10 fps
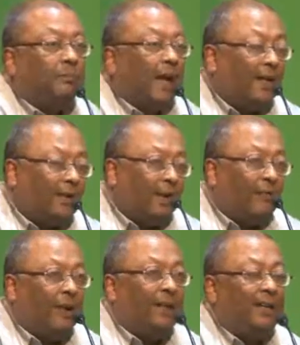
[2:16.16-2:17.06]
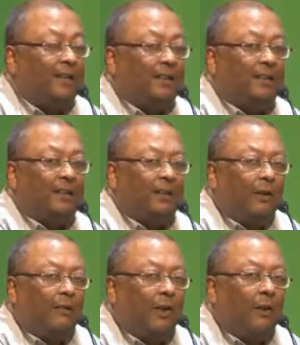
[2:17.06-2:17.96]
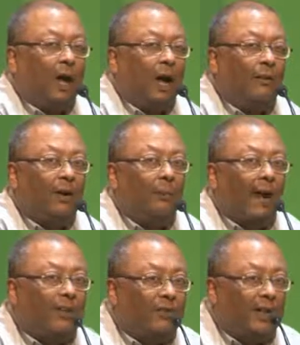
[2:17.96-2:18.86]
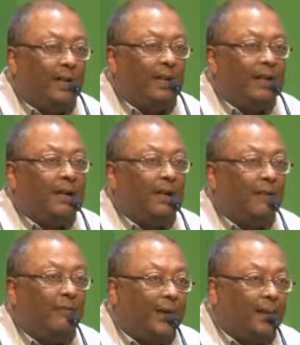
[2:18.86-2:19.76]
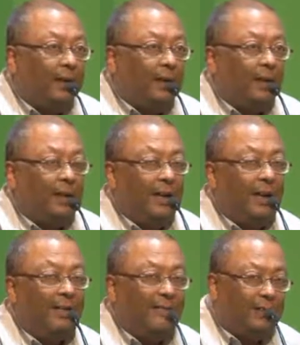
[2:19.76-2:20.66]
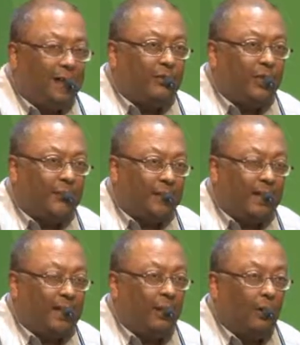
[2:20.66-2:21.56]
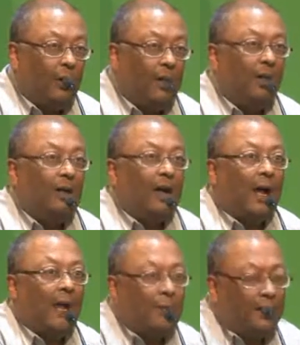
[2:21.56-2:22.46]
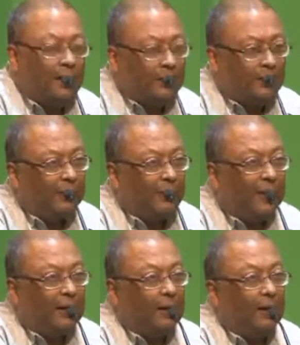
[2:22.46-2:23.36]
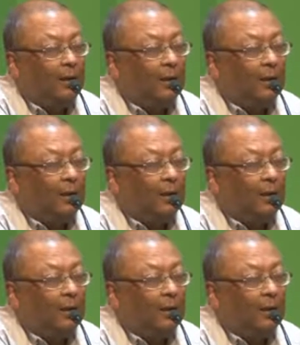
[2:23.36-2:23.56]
another advantage is, when you have a battery in a vehicle, electric vehicle or a hybrid electric vehicle,